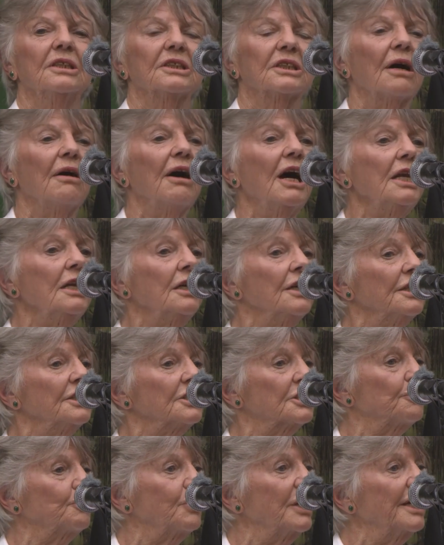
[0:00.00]
so I
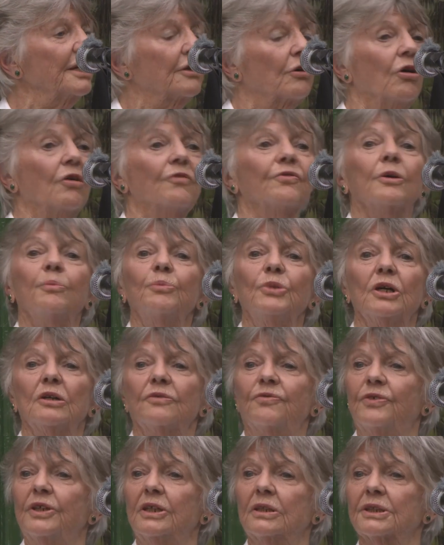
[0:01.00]
learnt to play golf at
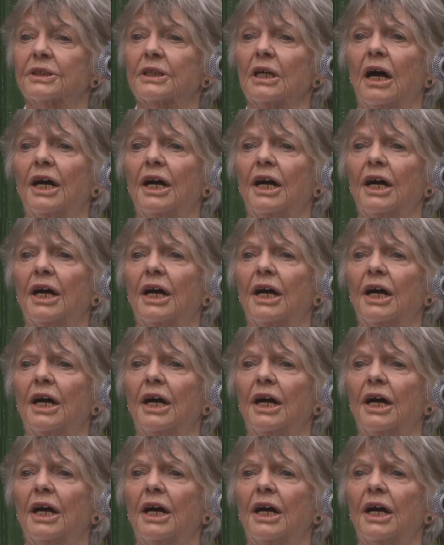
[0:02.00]
Muirfield.